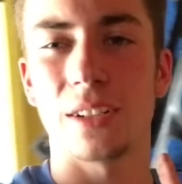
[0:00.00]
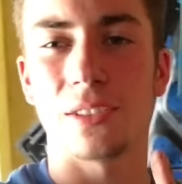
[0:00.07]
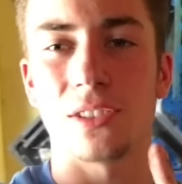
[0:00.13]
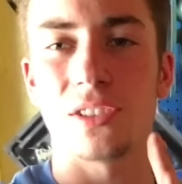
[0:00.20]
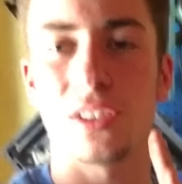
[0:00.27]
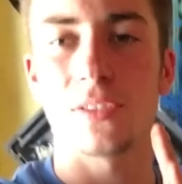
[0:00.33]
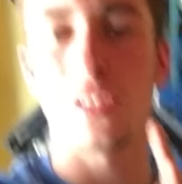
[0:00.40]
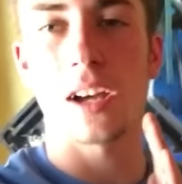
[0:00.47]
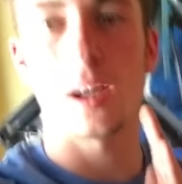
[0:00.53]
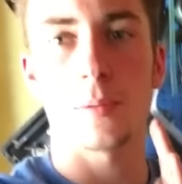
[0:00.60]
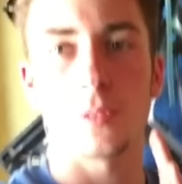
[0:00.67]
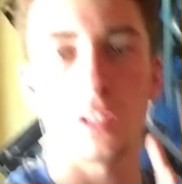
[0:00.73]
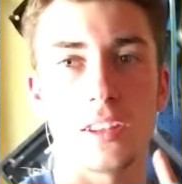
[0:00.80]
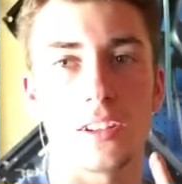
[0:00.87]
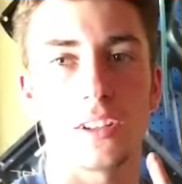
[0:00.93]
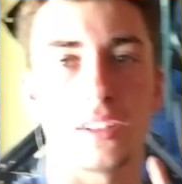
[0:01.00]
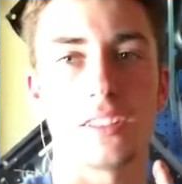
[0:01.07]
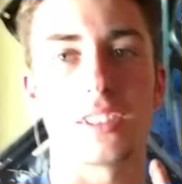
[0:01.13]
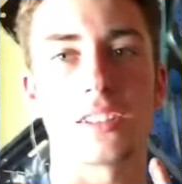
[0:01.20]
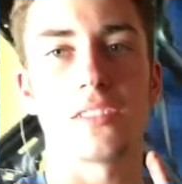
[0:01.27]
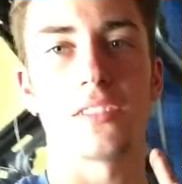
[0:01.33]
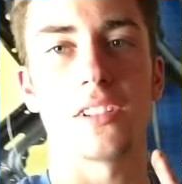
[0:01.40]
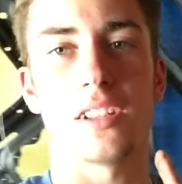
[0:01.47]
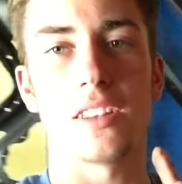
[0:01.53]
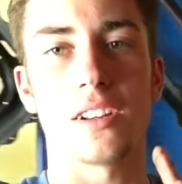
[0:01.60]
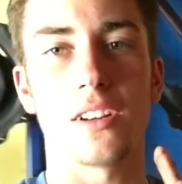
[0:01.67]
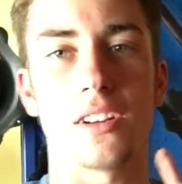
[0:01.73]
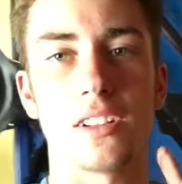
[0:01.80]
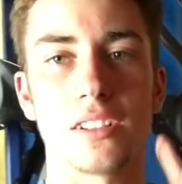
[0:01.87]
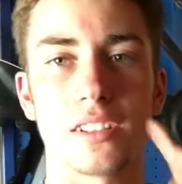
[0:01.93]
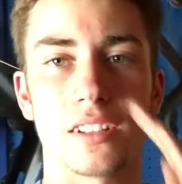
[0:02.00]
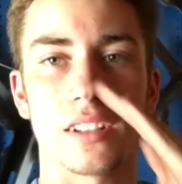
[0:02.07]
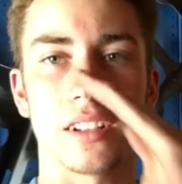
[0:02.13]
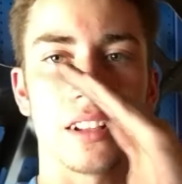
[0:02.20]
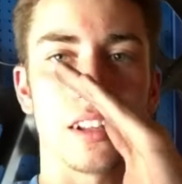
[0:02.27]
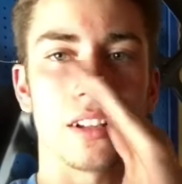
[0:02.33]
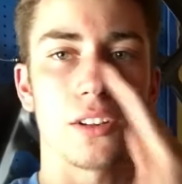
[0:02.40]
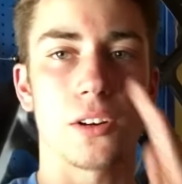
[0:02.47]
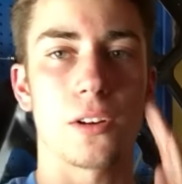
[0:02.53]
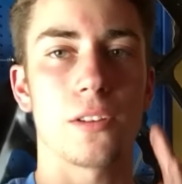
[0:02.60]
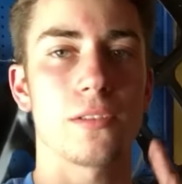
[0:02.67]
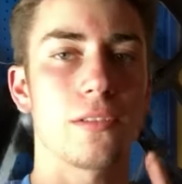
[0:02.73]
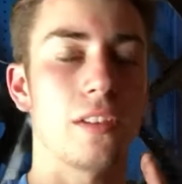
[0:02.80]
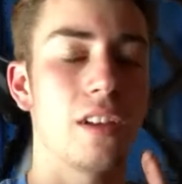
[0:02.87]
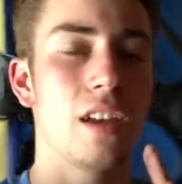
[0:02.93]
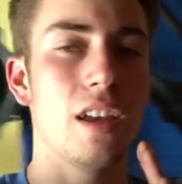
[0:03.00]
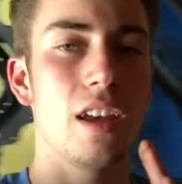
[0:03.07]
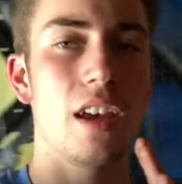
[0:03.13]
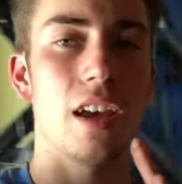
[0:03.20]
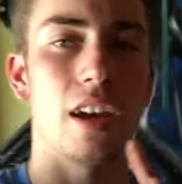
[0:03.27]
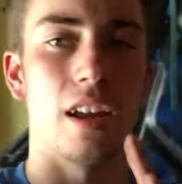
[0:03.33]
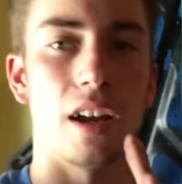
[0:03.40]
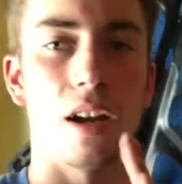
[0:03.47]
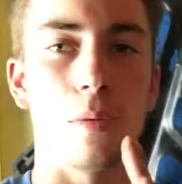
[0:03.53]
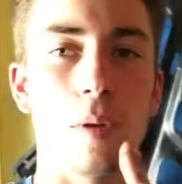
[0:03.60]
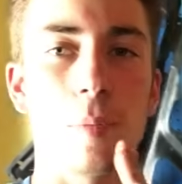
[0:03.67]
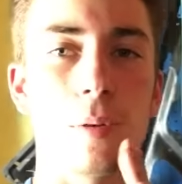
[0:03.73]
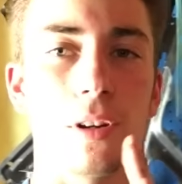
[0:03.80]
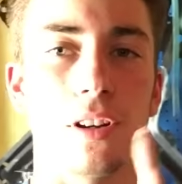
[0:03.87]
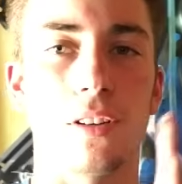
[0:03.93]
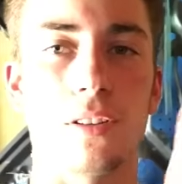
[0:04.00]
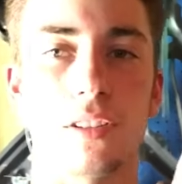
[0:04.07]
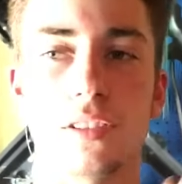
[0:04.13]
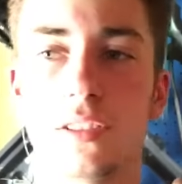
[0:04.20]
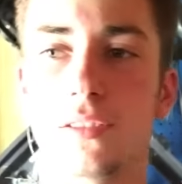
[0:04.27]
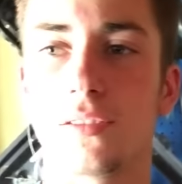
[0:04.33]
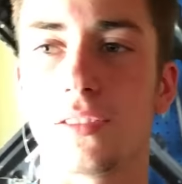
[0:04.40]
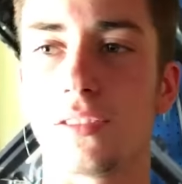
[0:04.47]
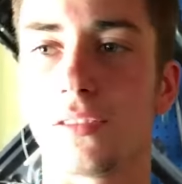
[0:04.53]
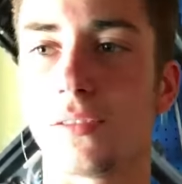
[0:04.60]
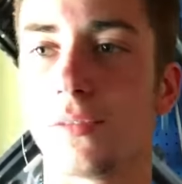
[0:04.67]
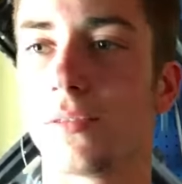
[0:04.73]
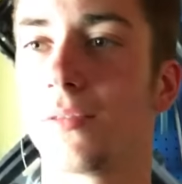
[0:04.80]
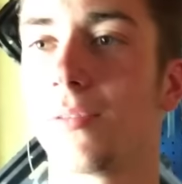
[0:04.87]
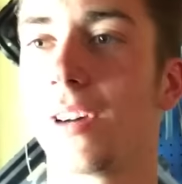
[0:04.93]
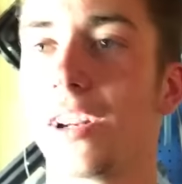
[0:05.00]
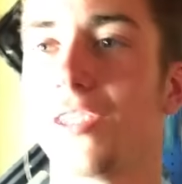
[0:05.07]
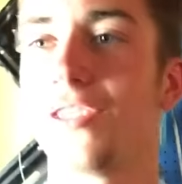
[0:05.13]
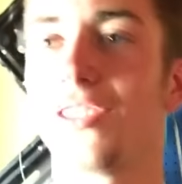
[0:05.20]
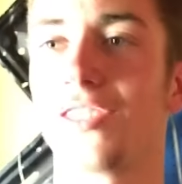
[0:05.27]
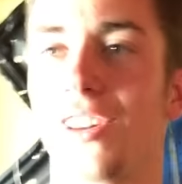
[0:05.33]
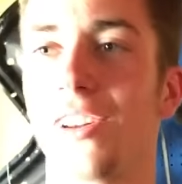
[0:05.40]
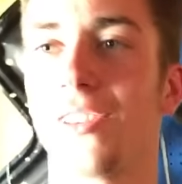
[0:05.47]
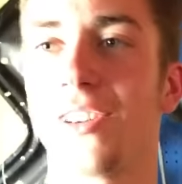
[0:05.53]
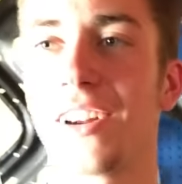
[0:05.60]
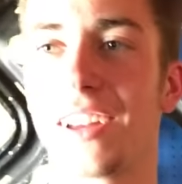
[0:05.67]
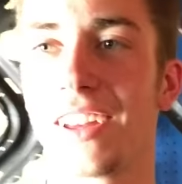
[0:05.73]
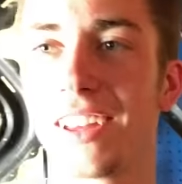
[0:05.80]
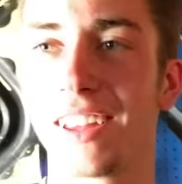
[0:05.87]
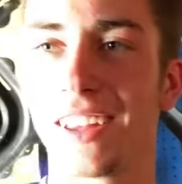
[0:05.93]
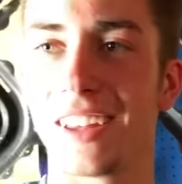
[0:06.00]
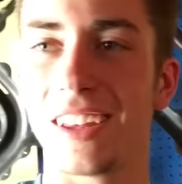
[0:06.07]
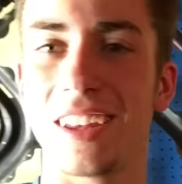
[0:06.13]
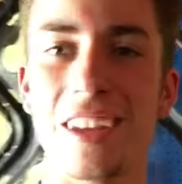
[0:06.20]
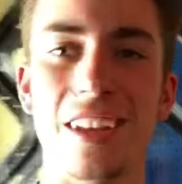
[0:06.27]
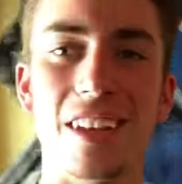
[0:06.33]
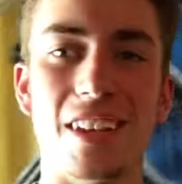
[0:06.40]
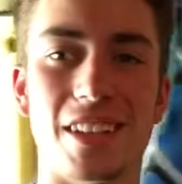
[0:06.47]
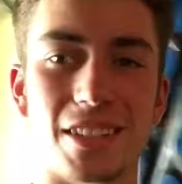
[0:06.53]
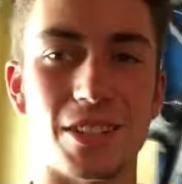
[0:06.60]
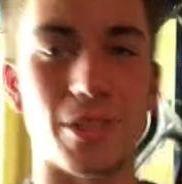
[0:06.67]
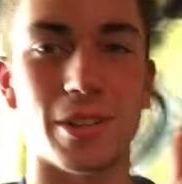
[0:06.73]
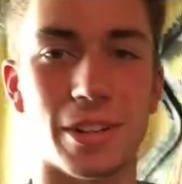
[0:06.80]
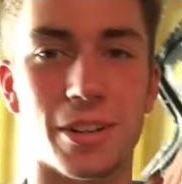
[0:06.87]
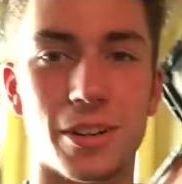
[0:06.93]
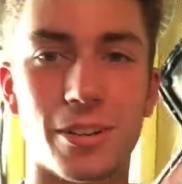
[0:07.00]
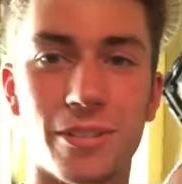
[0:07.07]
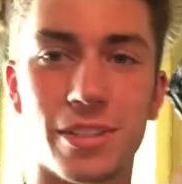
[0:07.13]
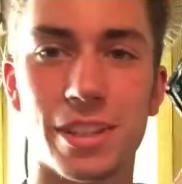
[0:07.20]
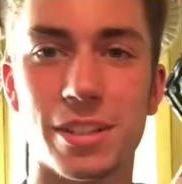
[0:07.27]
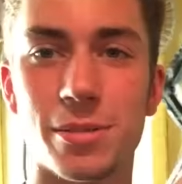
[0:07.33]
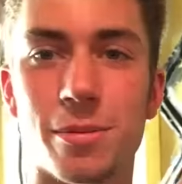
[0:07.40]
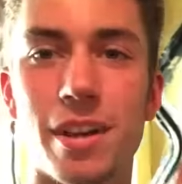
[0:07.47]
on the shift knob on E36s or E30s, they like curve, and uh, we put it on, so why'd you just lower it? So it curved this